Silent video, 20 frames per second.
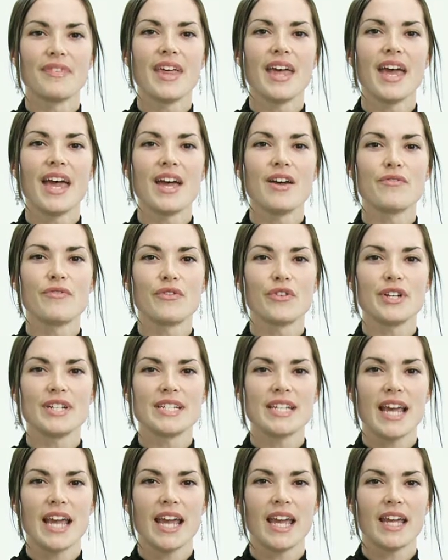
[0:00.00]
Every
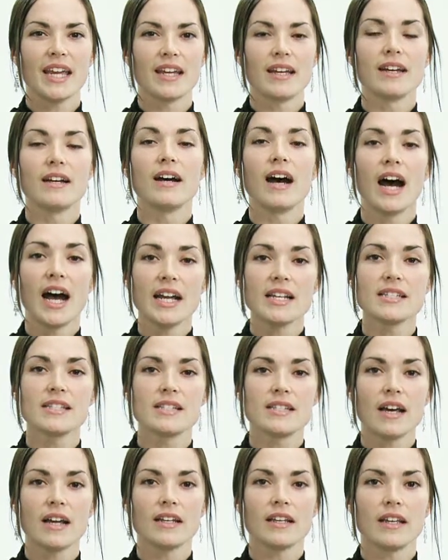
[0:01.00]
day, I
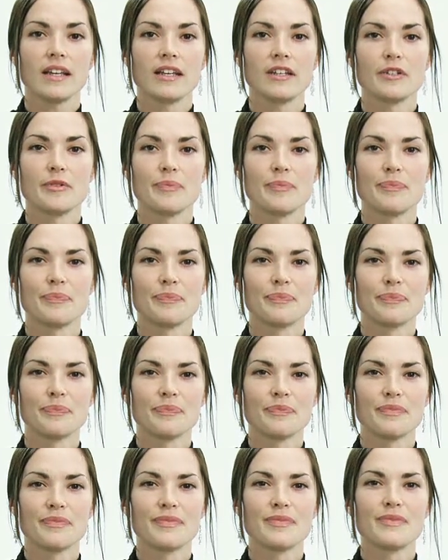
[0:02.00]
study.
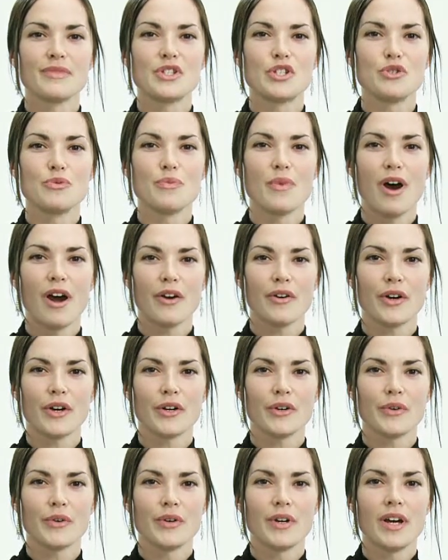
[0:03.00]

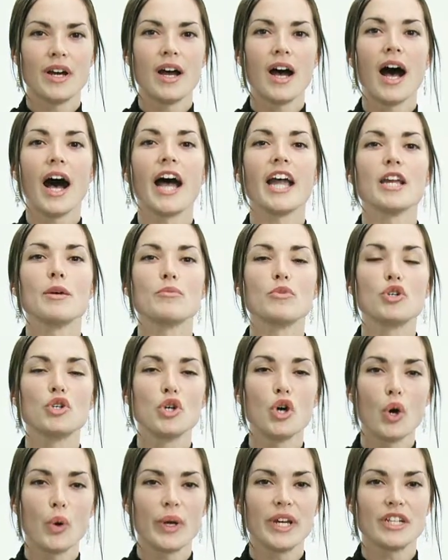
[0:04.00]
Tomorrow, I am
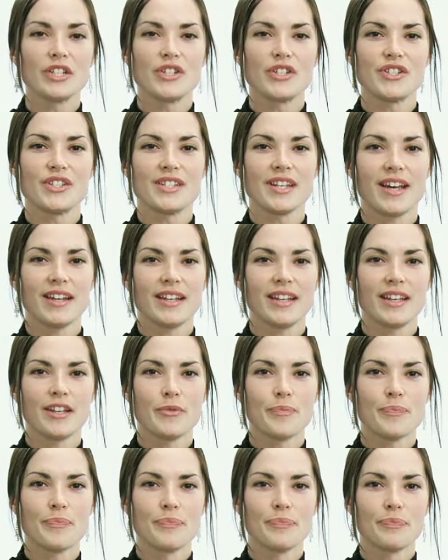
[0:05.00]
going to study.
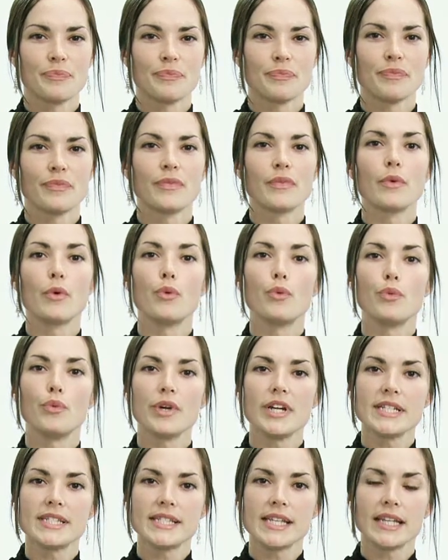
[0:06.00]

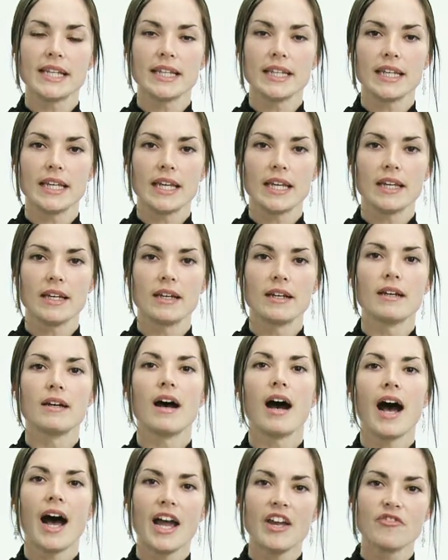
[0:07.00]
Recently,
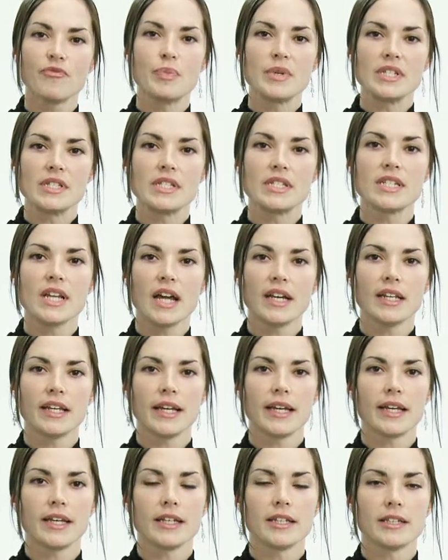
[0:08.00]
I've been
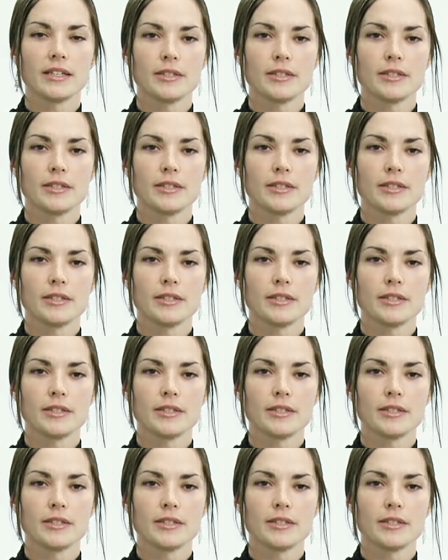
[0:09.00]
studying.